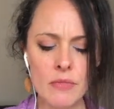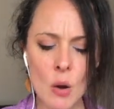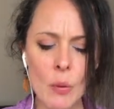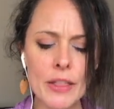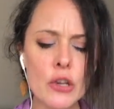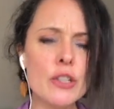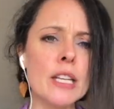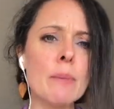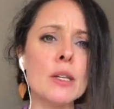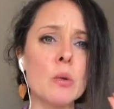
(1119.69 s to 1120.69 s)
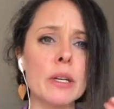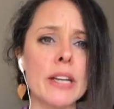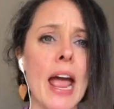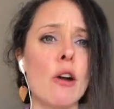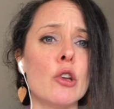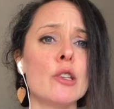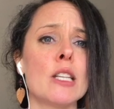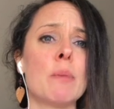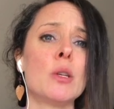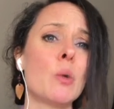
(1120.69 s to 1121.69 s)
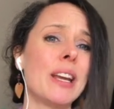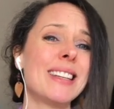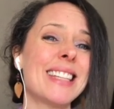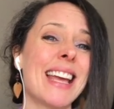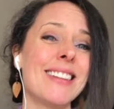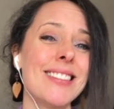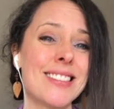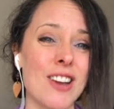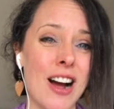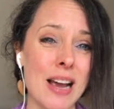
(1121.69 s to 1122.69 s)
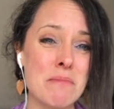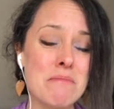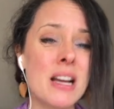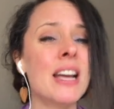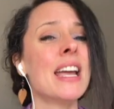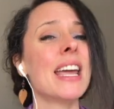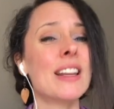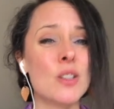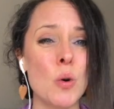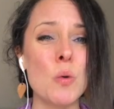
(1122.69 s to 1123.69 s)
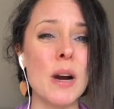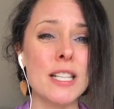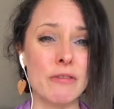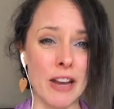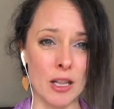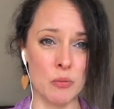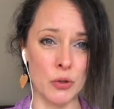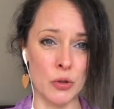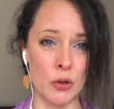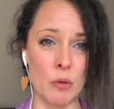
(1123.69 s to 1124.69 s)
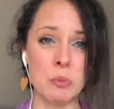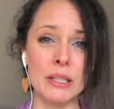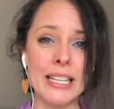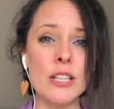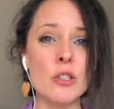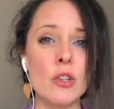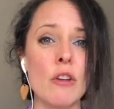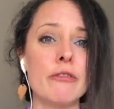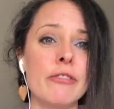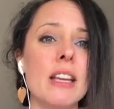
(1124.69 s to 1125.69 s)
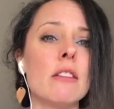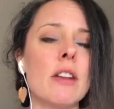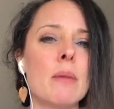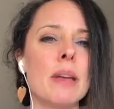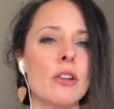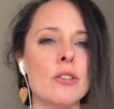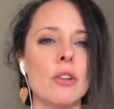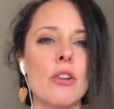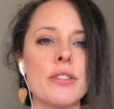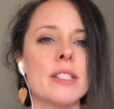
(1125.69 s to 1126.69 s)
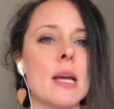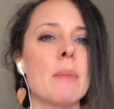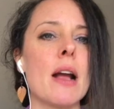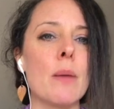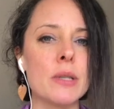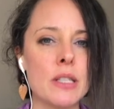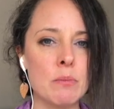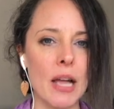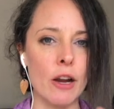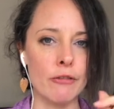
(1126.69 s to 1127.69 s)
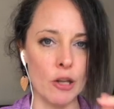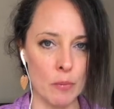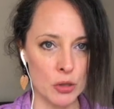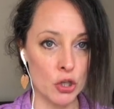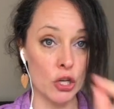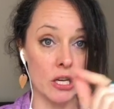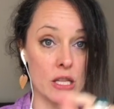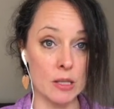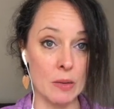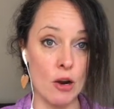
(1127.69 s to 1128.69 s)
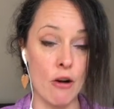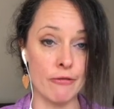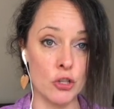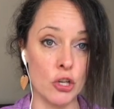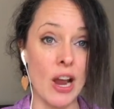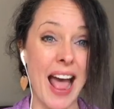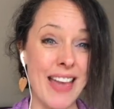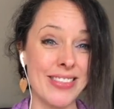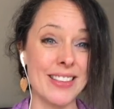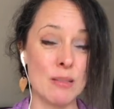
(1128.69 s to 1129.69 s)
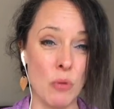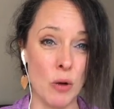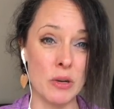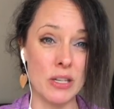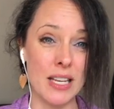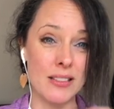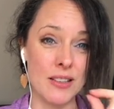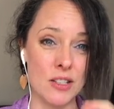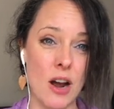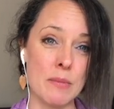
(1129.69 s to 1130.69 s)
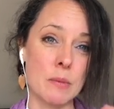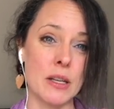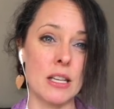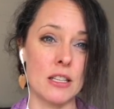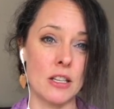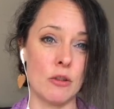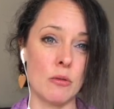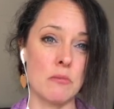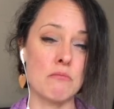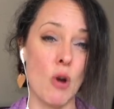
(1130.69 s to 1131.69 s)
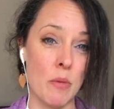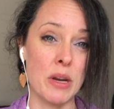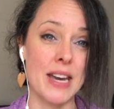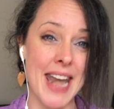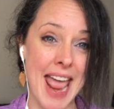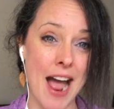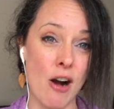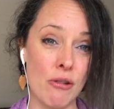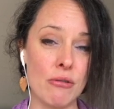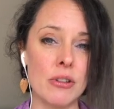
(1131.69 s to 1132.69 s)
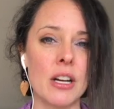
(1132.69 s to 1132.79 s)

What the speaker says: Whether you step into it now or you step into it in 10 years' time, it is always available to you. Please do not feel like because you're not stepping up to the plate of the opportunity that's being offered you at this moment, in this time-space continuum moment now,